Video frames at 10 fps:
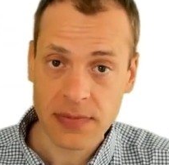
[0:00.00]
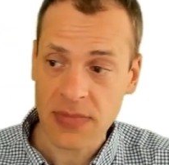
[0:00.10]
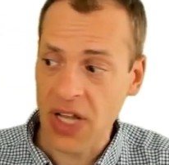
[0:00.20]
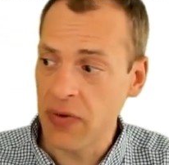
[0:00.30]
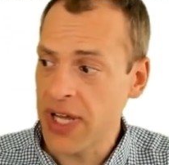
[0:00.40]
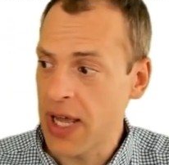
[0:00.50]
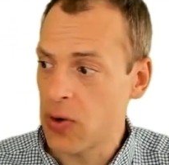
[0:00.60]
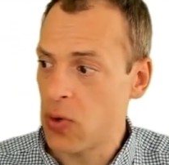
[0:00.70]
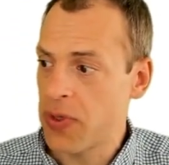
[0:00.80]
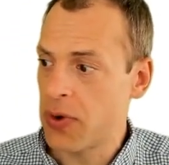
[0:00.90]
And we can
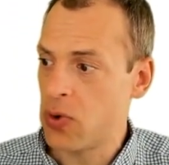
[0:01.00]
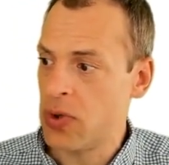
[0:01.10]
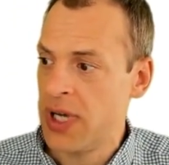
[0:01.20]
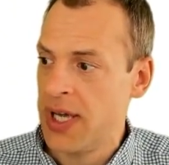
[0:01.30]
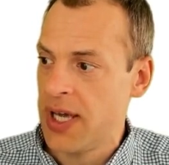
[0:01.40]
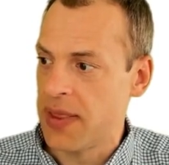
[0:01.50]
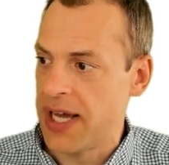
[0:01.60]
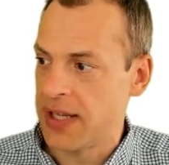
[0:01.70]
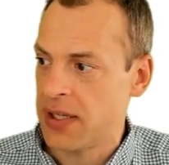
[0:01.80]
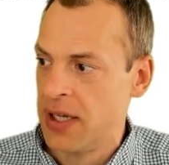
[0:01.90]
go through
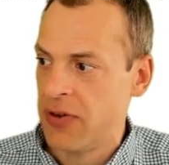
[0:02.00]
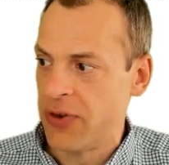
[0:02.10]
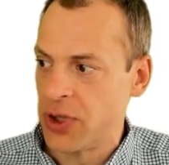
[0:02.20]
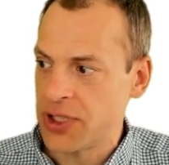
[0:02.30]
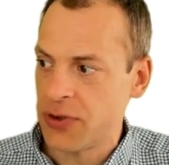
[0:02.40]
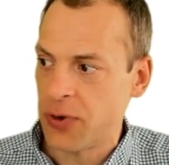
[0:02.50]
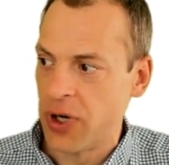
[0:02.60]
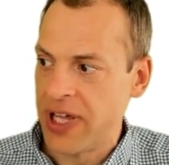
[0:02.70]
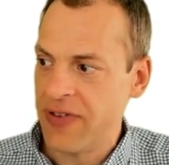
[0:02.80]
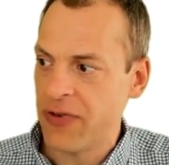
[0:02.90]
that. First of all,
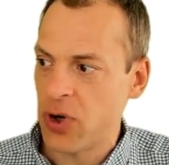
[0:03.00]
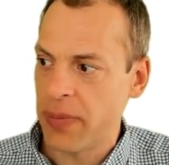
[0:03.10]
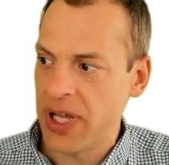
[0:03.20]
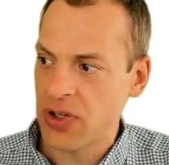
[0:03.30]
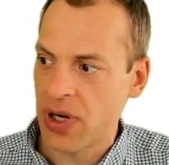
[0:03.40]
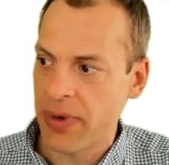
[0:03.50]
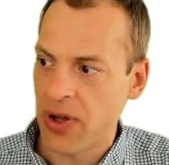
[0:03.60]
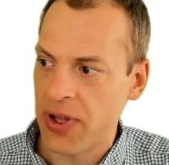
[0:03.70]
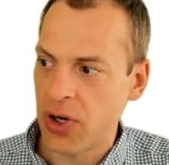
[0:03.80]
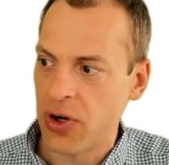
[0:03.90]
information about
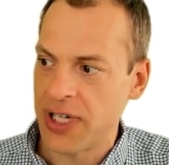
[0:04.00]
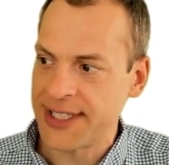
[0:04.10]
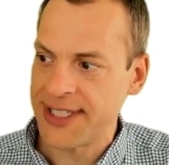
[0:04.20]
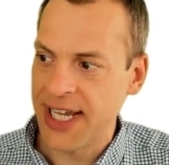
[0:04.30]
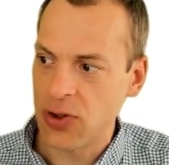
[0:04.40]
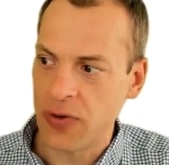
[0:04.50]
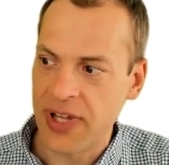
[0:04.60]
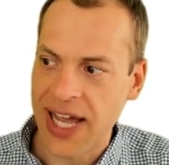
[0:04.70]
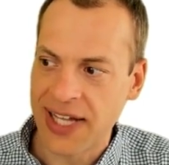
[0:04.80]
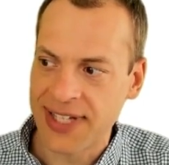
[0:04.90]
the current state of the
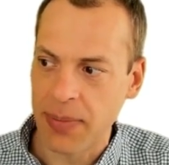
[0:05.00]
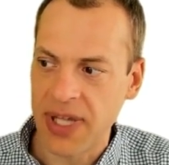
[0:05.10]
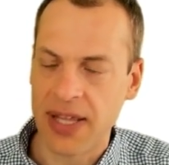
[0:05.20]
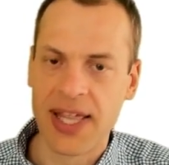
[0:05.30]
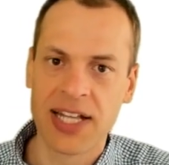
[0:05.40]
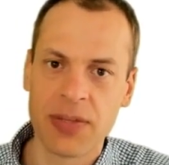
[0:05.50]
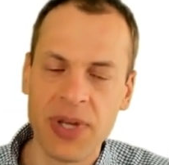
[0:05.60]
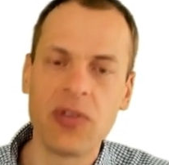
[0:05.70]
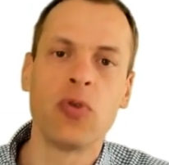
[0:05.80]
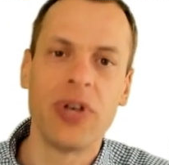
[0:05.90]
SME. That
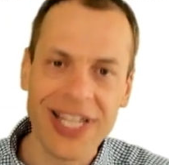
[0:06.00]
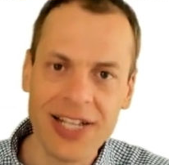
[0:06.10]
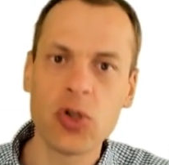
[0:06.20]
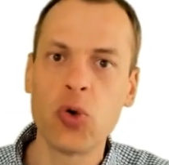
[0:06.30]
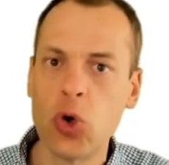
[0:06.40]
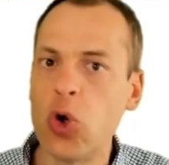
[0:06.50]
means you need to go